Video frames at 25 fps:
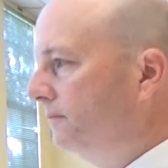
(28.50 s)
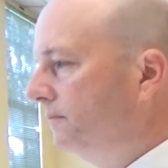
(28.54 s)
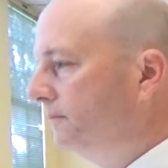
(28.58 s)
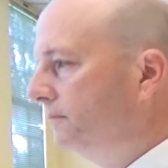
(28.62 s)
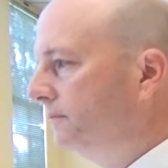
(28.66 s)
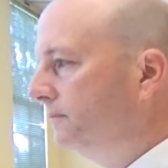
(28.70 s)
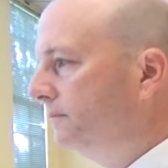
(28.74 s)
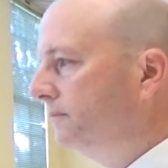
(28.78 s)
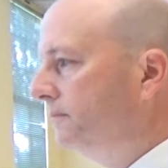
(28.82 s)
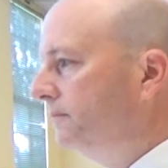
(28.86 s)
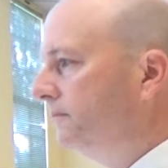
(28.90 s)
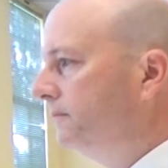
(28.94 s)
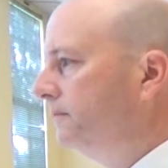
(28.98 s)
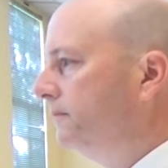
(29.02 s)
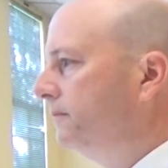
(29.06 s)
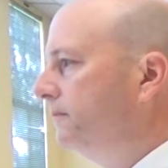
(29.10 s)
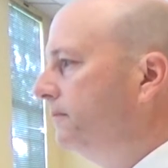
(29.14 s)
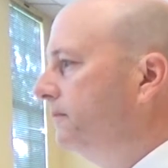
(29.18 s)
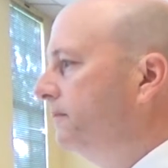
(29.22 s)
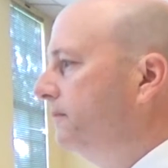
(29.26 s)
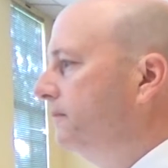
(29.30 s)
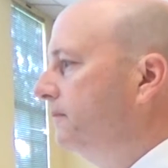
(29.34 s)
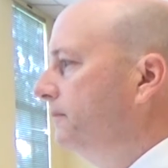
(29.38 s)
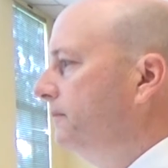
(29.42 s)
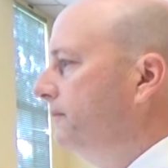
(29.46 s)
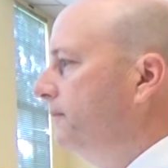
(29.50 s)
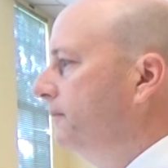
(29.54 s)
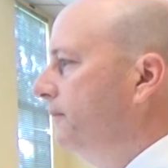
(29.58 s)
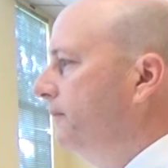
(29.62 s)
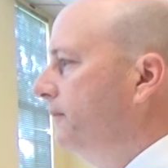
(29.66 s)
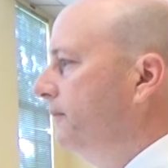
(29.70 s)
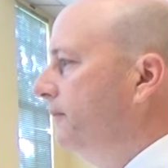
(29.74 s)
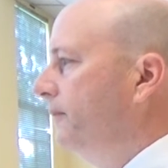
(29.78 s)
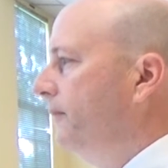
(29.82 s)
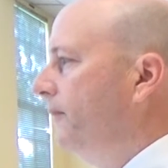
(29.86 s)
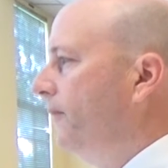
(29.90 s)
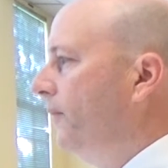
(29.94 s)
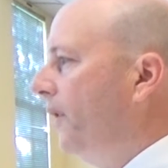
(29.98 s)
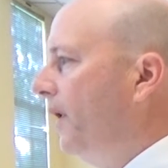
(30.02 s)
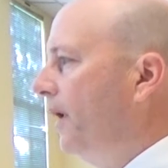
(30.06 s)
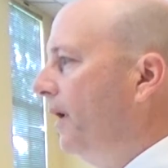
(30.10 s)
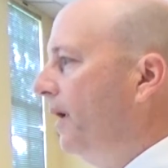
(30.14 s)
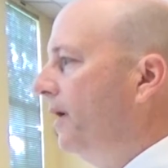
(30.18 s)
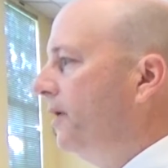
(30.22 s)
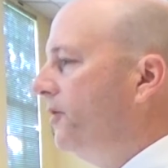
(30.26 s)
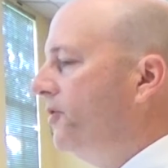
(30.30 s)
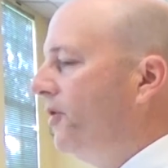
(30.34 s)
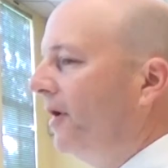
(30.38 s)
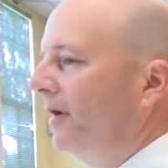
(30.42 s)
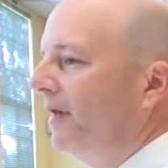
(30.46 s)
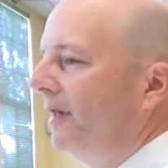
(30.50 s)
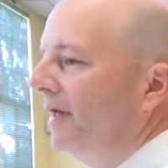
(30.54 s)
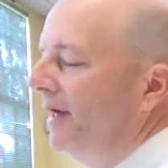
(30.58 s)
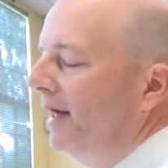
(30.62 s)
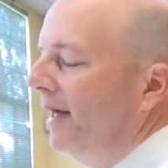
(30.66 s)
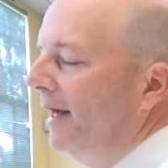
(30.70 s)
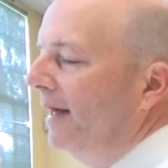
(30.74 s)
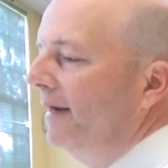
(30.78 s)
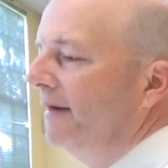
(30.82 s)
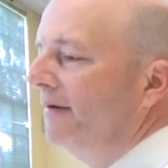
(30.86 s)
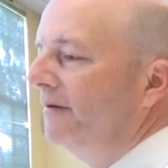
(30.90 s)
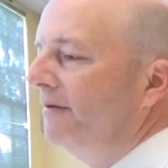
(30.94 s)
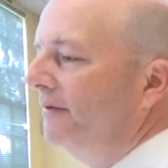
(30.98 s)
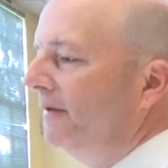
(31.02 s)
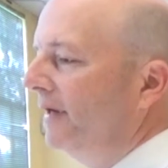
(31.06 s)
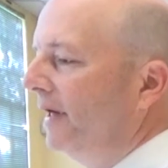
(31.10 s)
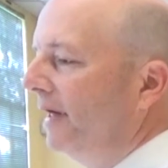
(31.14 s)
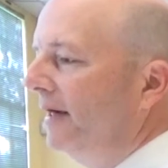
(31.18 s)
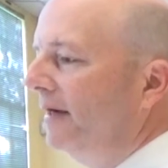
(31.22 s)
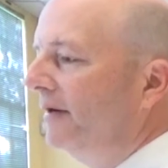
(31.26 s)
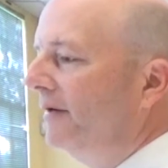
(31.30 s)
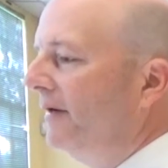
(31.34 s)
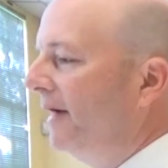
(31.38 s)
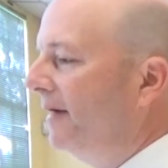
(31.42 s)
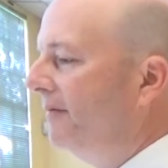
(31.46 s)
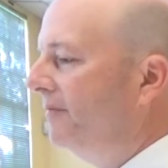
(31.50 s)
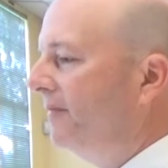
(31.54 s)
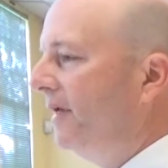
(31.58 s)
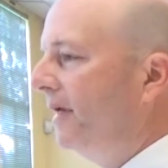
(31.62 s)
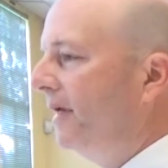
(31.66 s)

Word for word: discuss here Charlie, I don't- I don't have